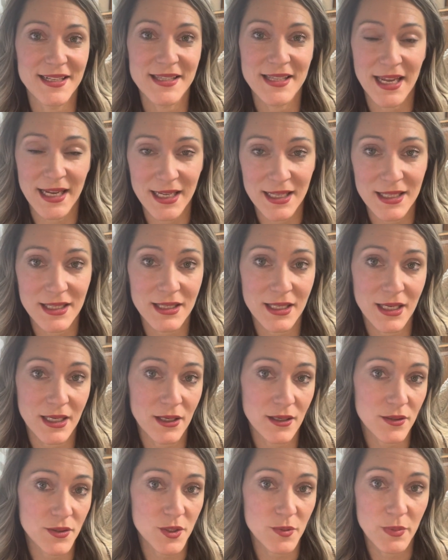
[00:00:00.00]
saying that
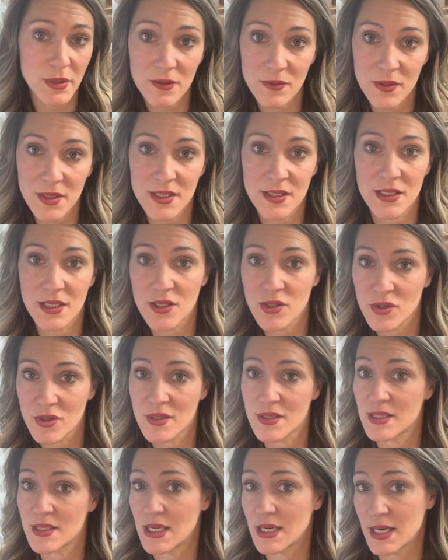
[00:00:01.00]
there's penalties and
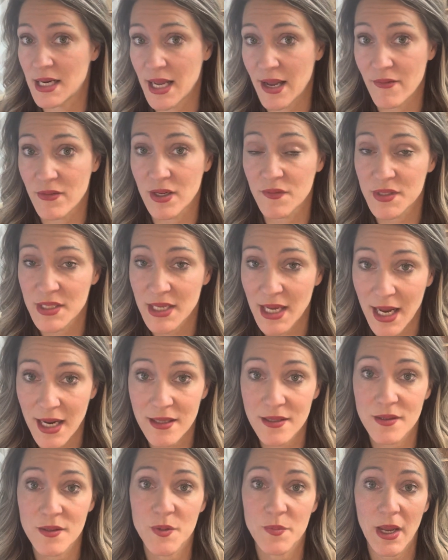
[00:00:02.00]
interest and they didn't have enough
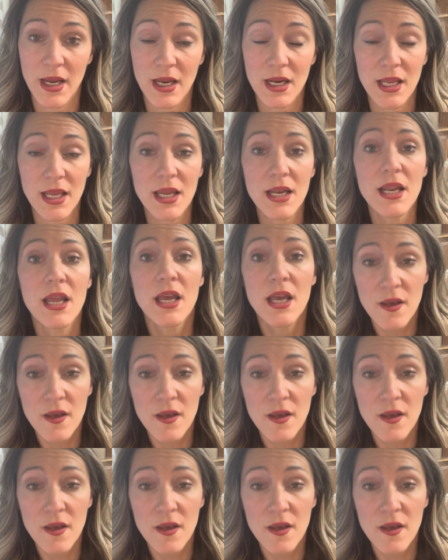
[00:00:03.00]
taxes paid in.